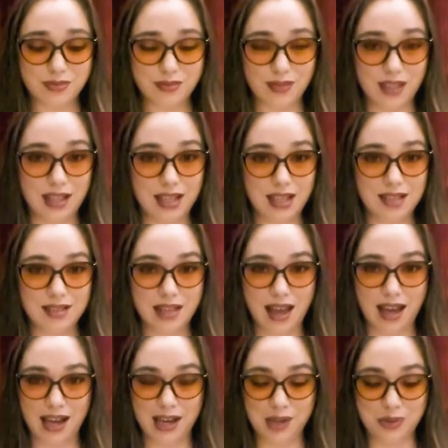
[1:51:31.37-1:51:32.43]
His
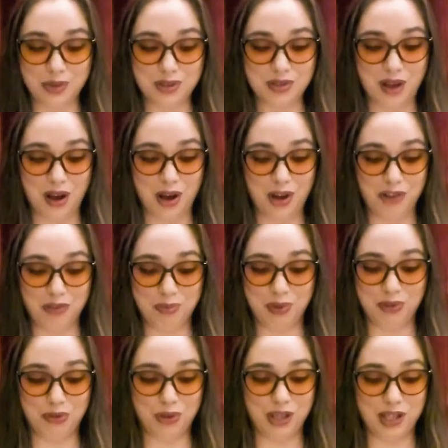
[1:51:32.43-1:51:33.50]
hat was off
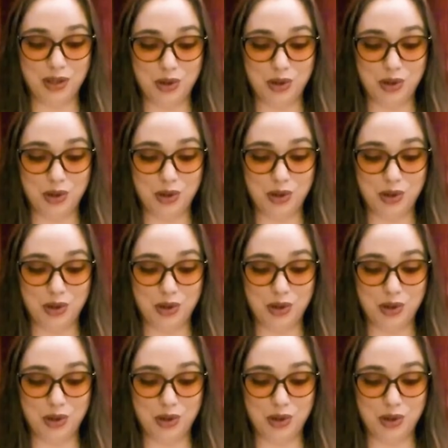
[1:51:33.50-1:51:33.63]
before he